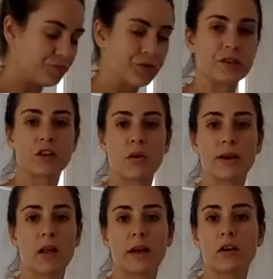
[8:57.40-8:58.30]
just going
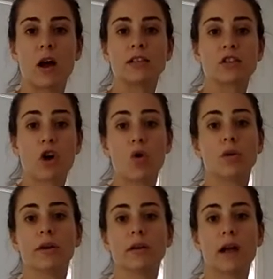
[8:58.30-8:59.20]
like nice
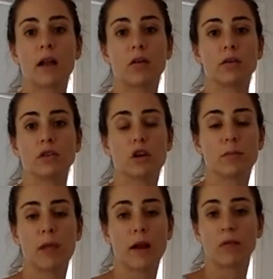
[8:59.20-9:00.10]
golden color on top,
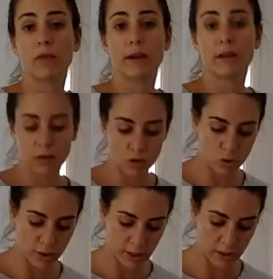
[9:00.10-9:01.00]
like a regular
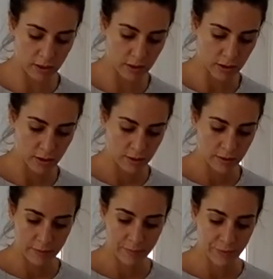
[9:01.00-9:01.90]
cookie.
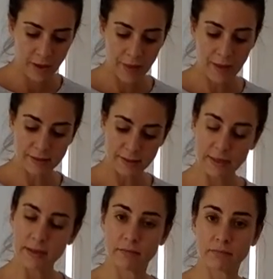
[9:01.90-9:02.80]
And that's
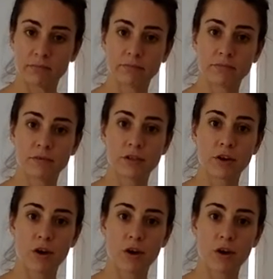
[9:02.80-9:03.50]
it. So